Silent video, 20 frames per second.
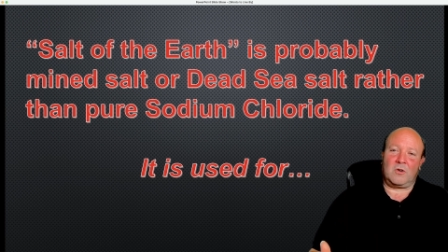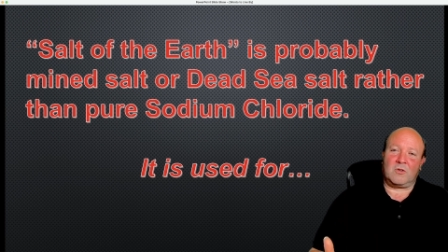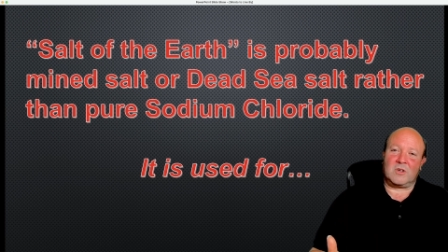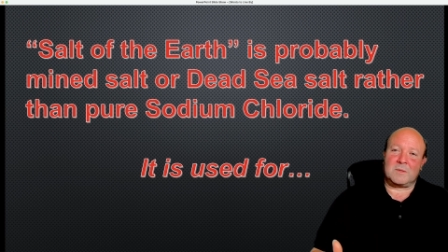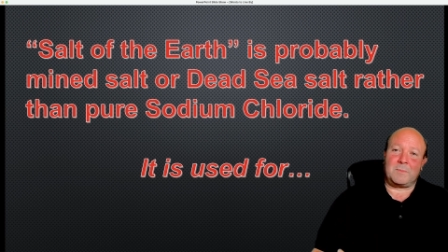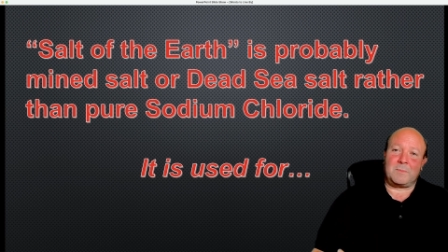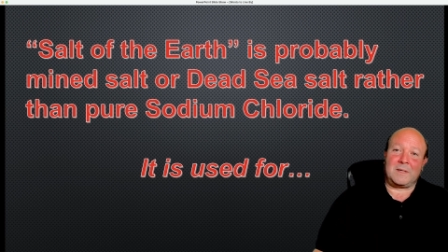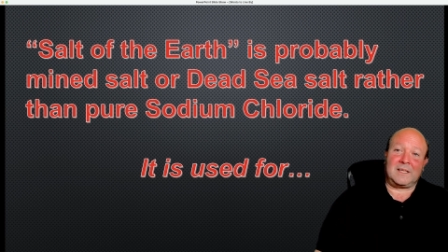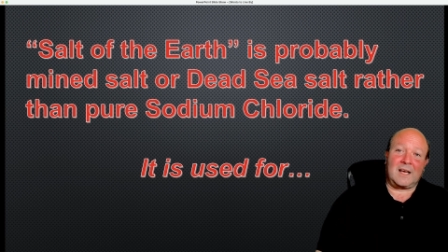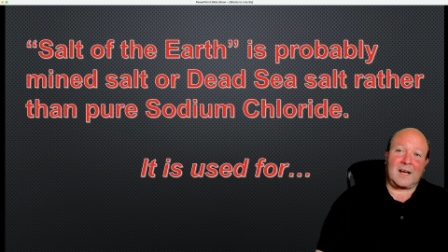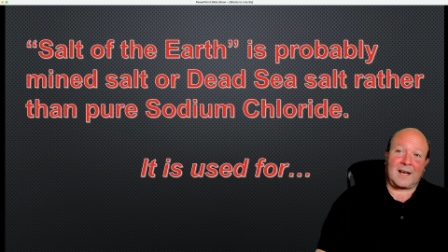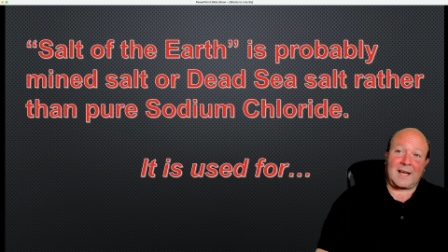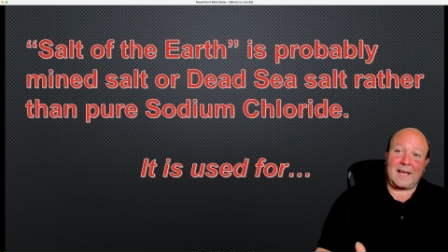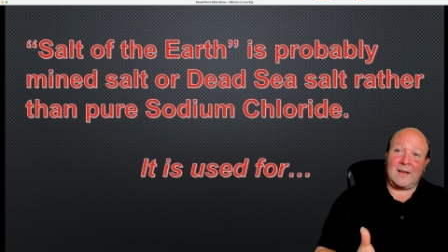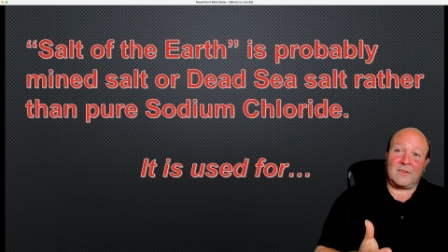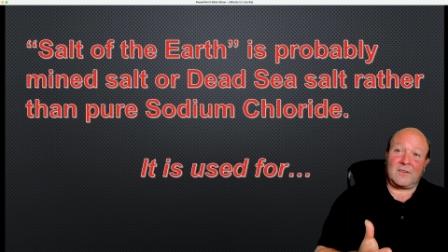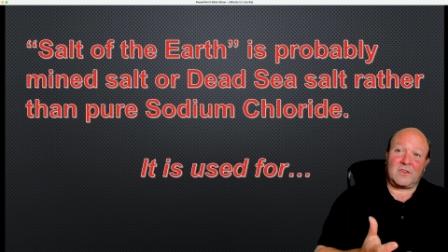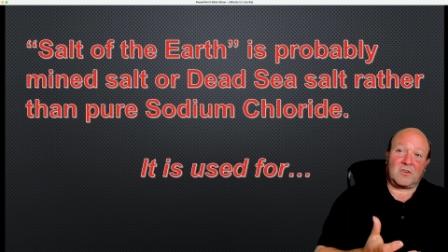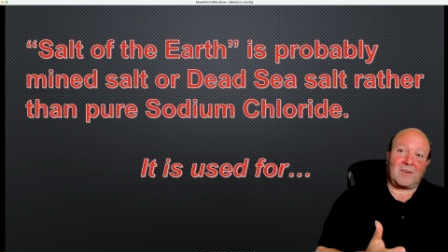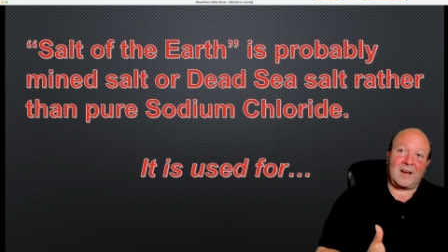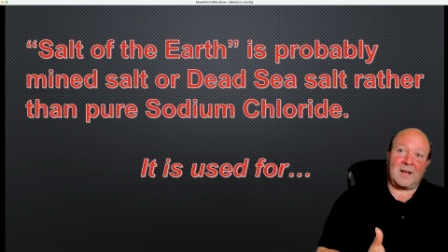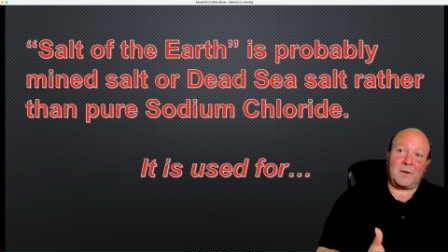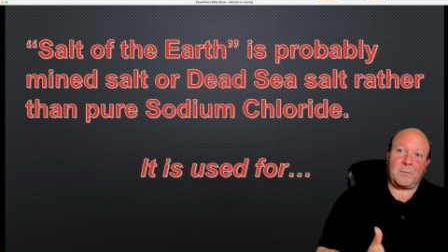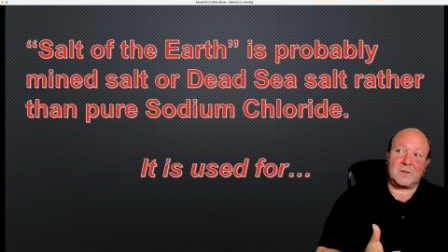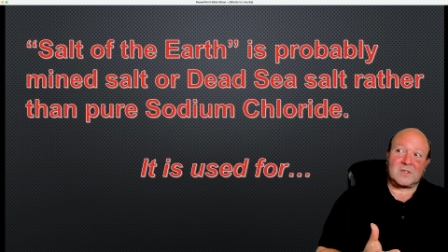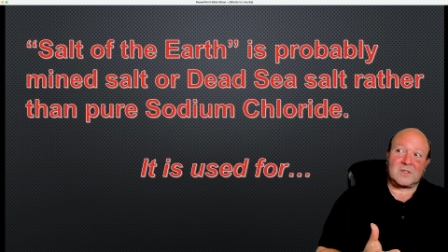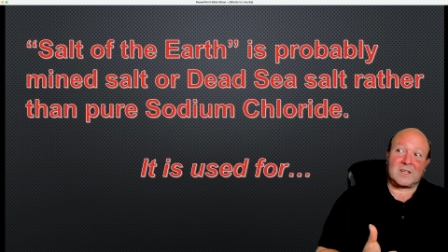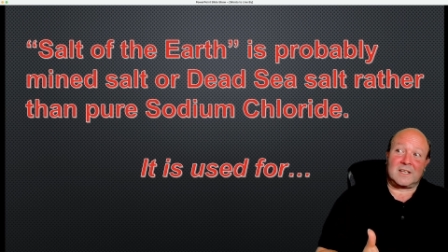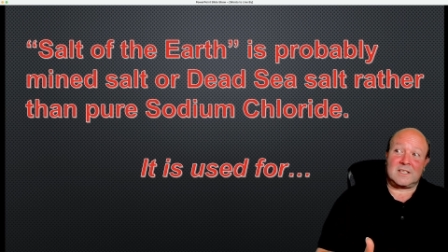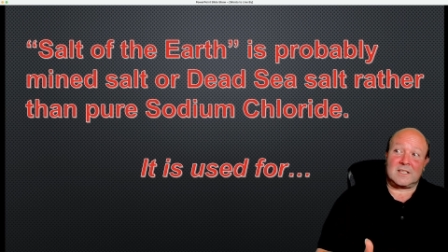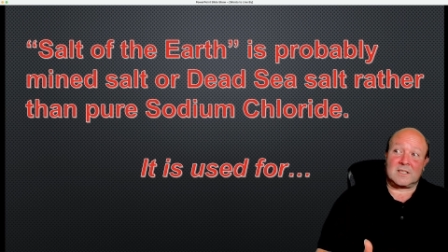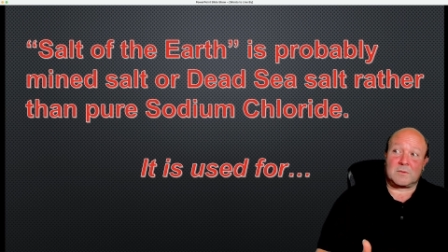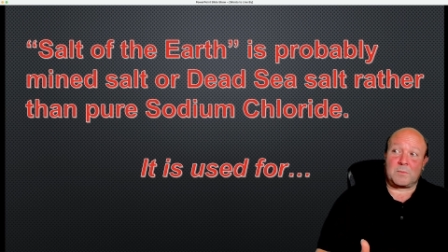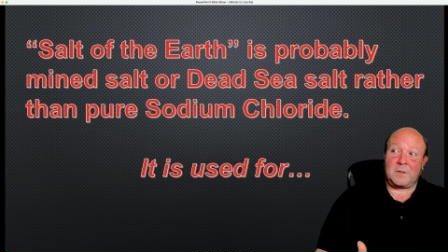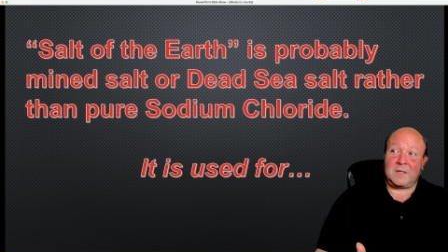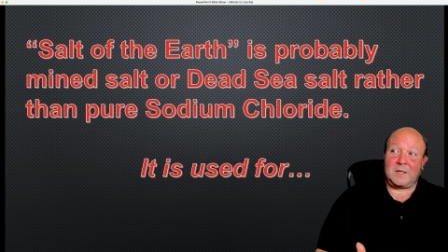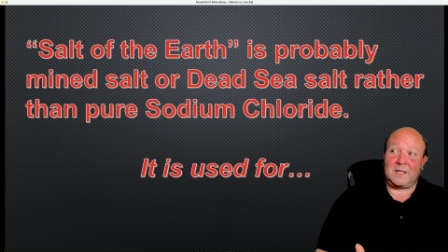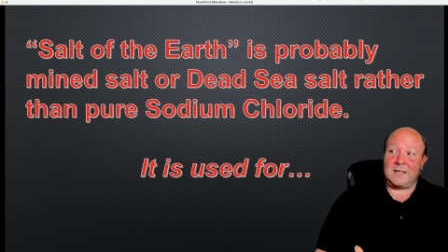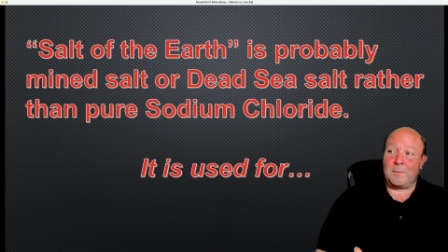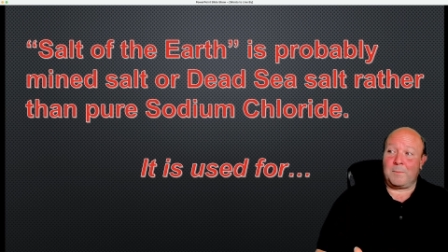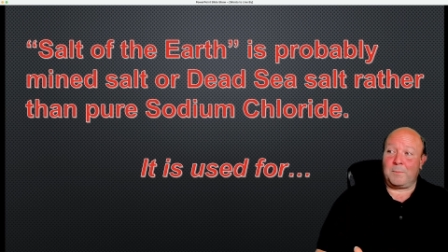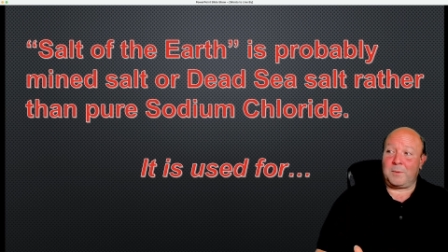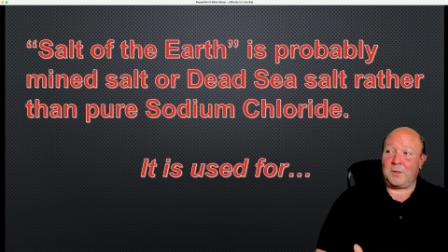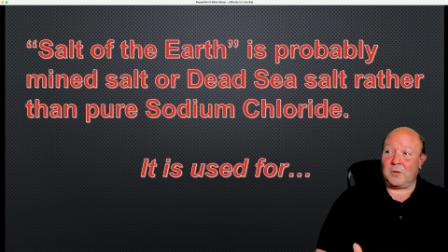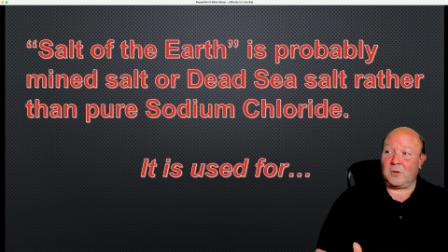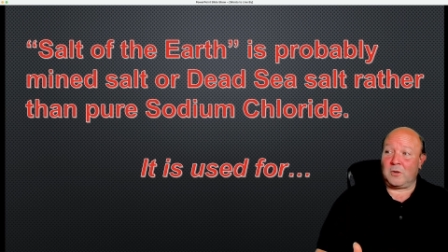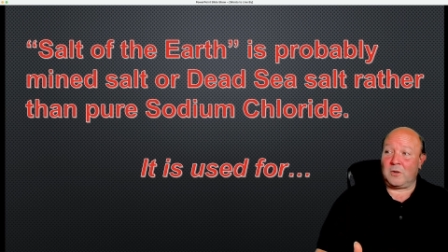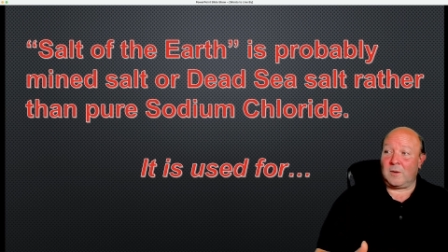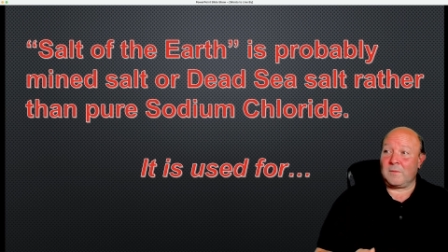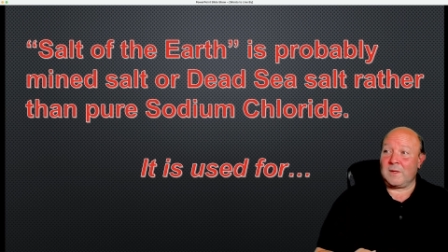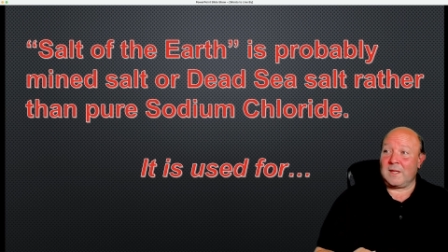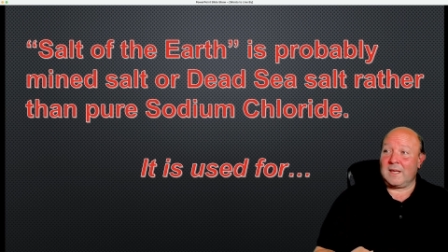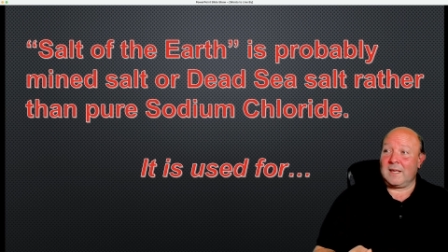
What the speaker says: or it's been dug out of the ground, which case it's pretty impure.